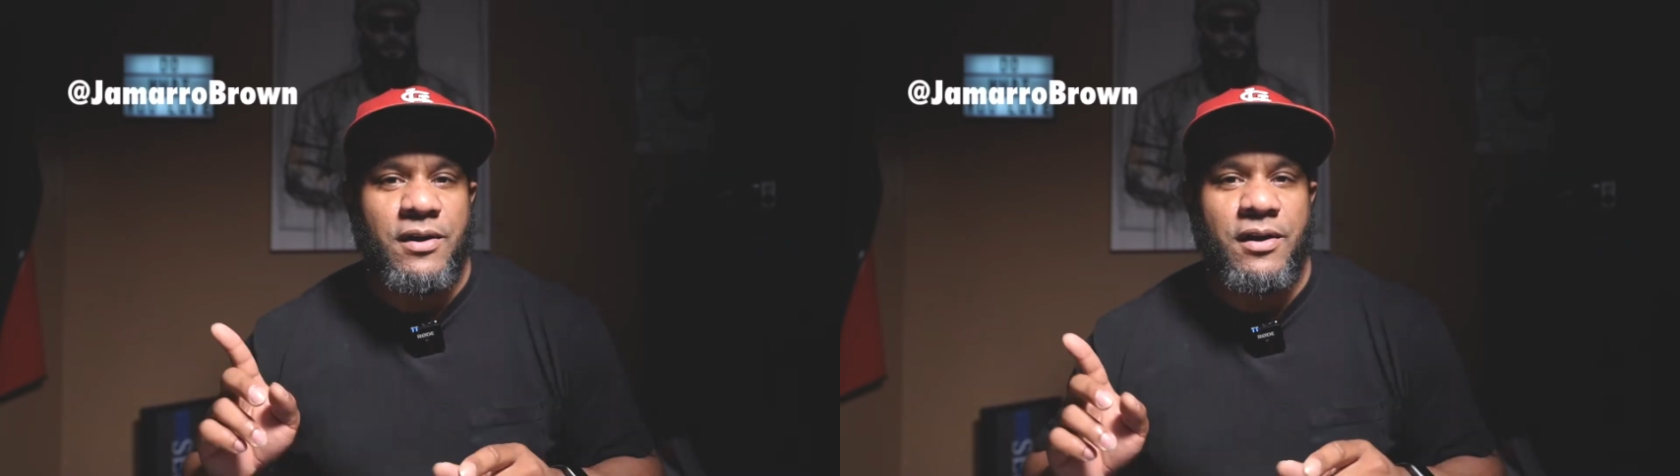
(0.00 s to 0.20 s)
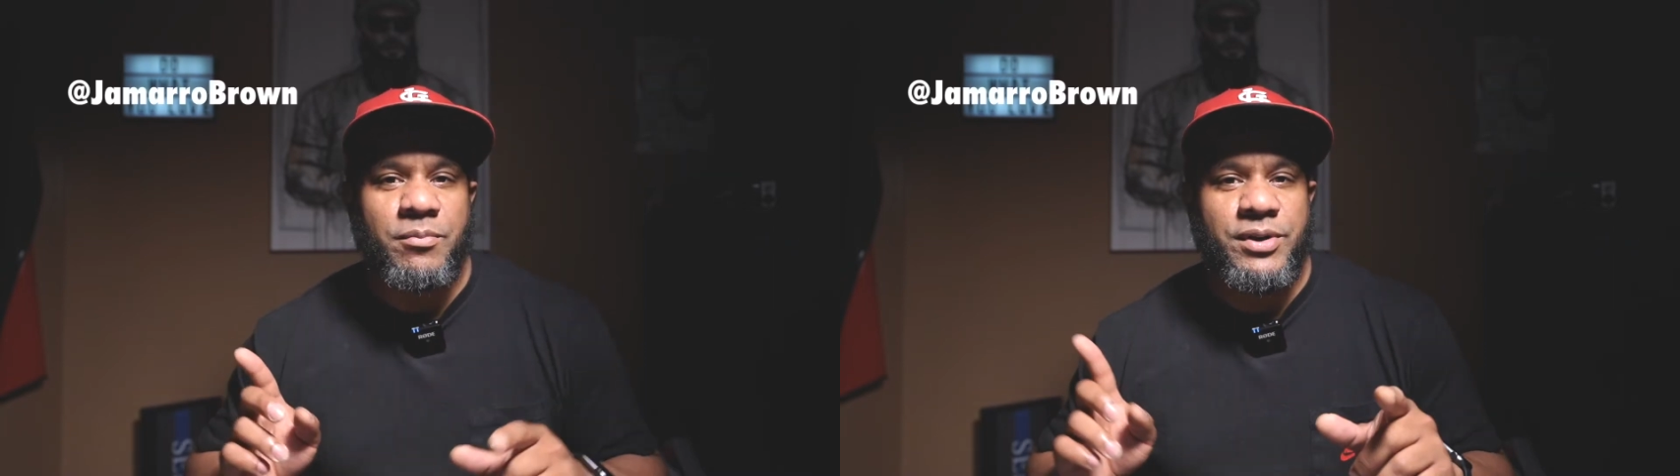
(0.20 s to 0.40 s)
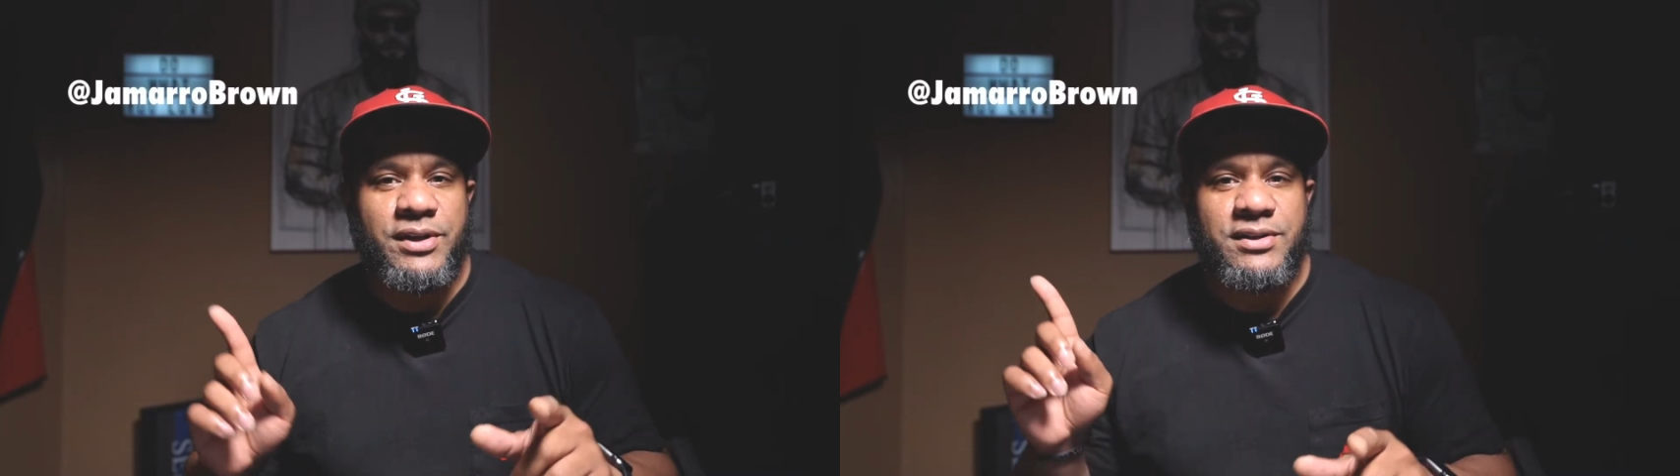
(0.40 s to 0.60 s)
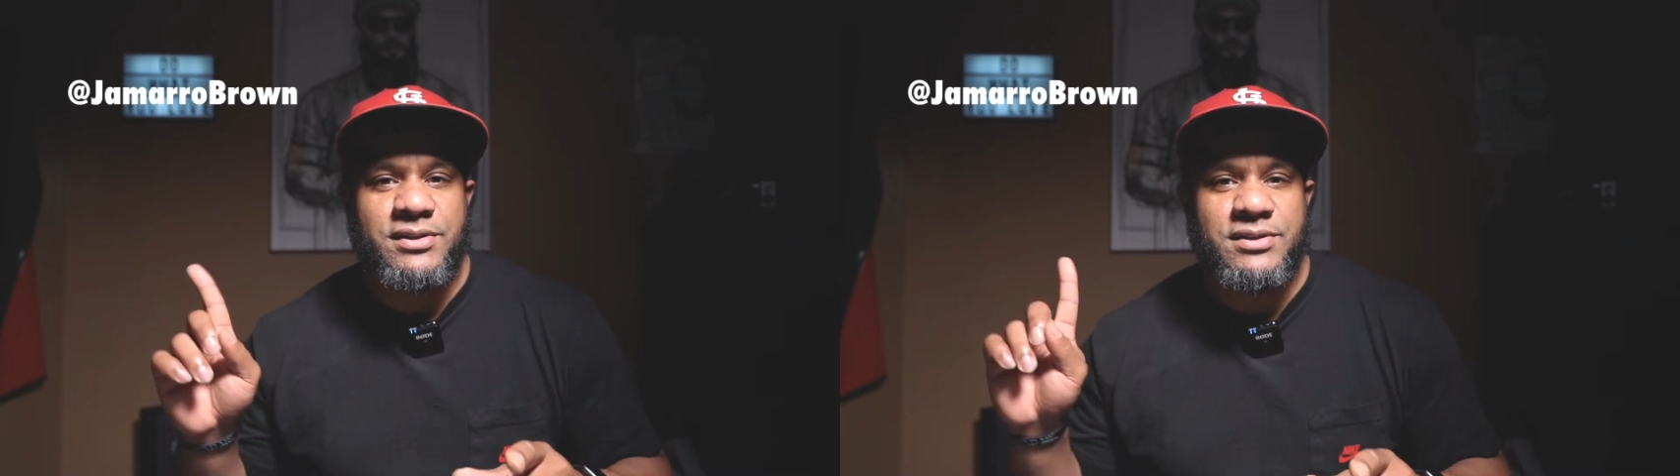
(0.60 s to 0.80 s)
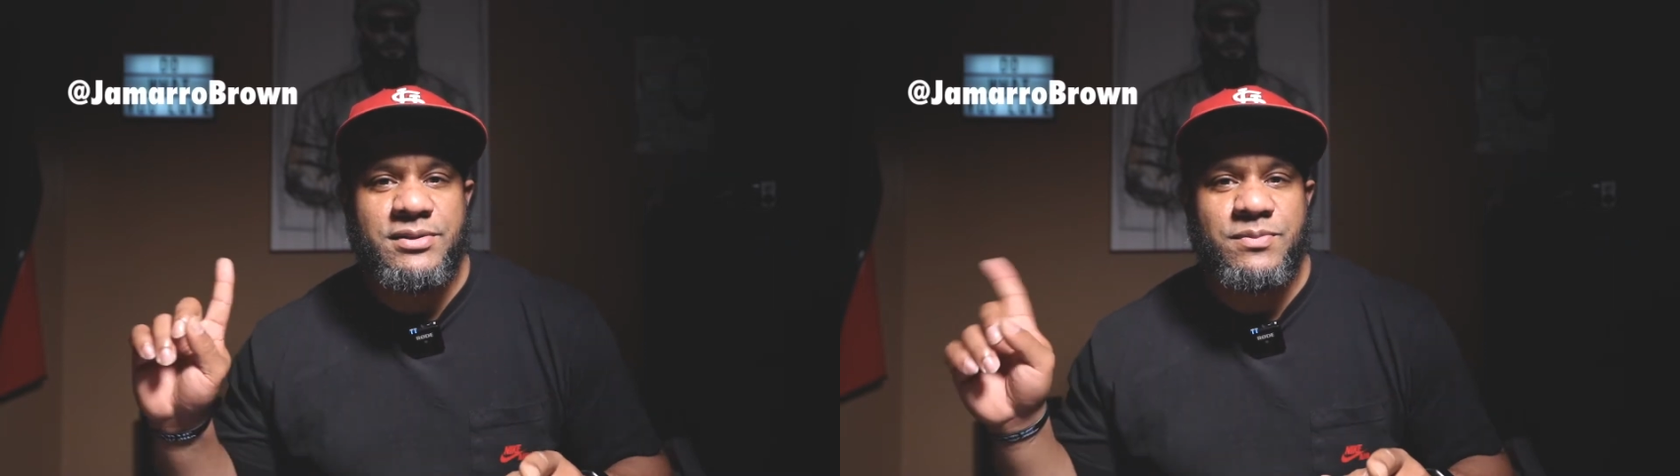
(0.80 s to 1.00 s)
I'll put
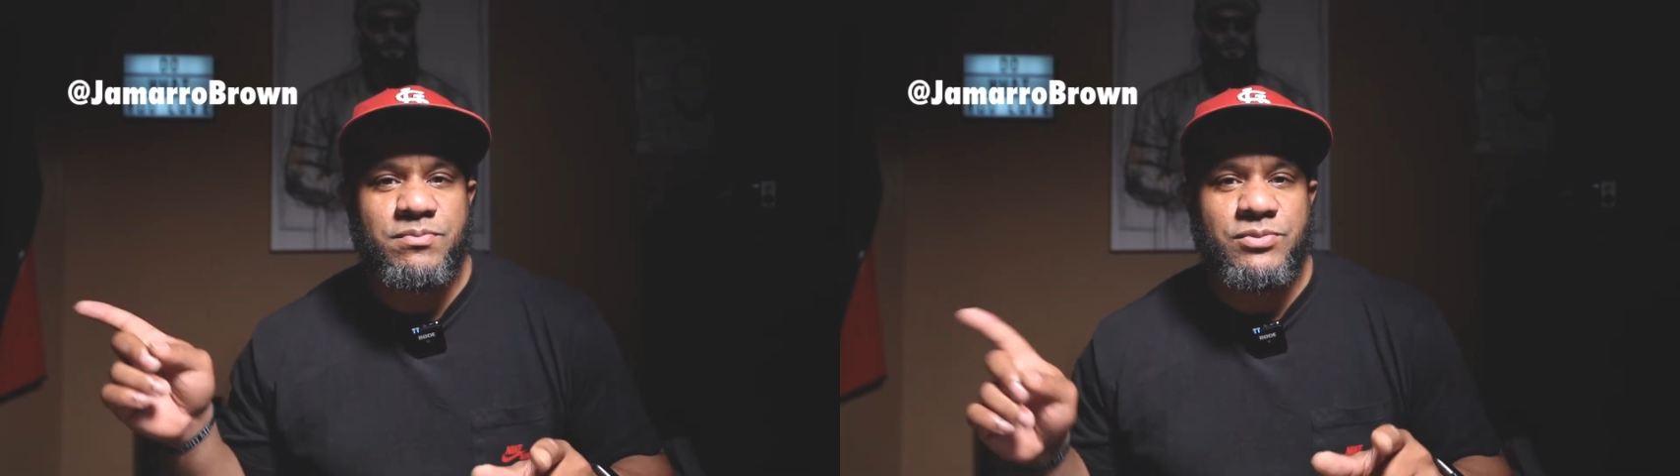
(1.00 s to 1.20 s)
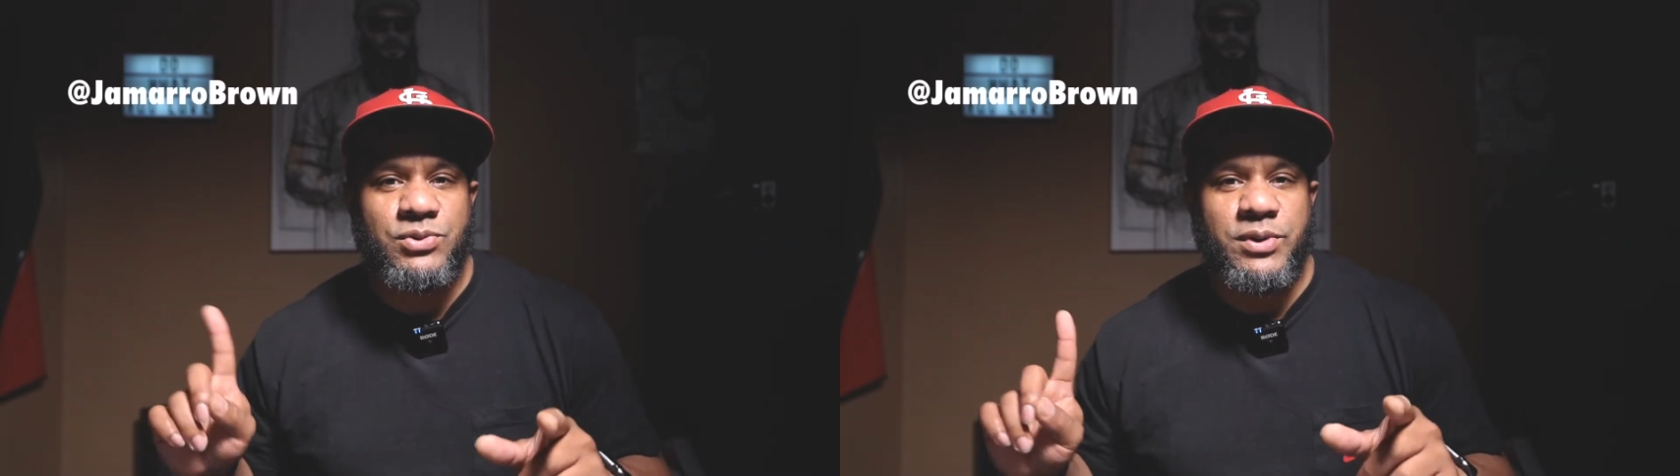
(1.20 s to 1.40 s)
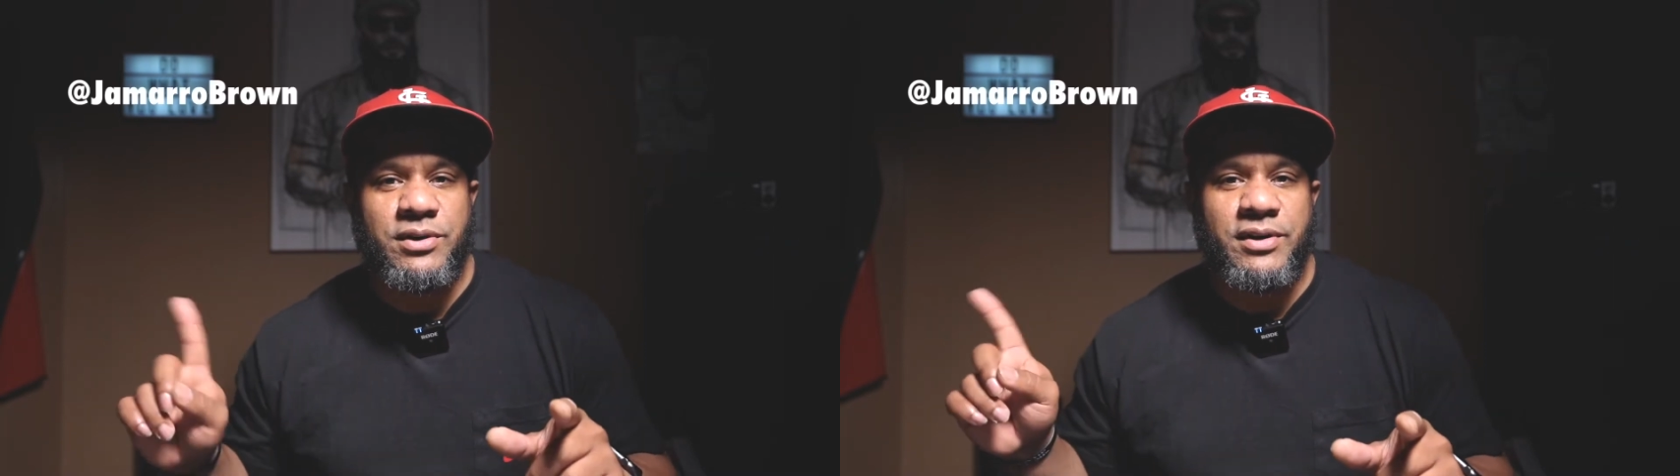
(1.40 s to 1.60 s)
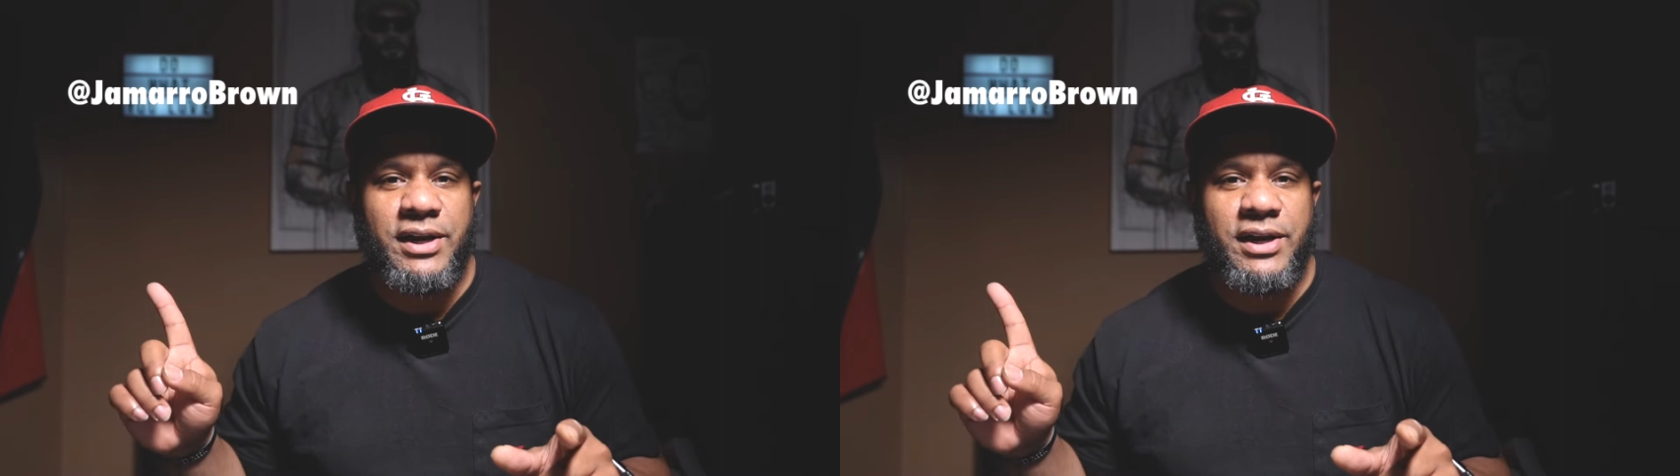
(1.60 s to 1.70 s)
his Twitter